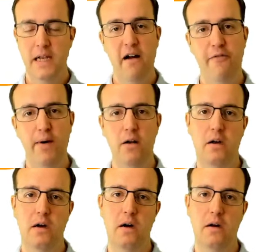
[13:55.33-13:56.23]
Now, if we
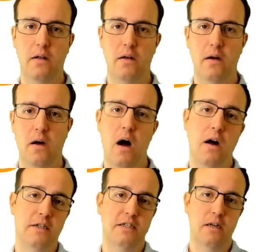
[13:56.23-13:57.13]
look at
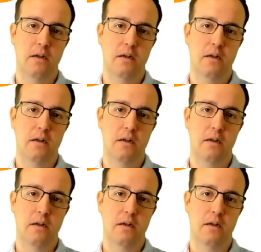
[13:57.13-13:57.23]
us,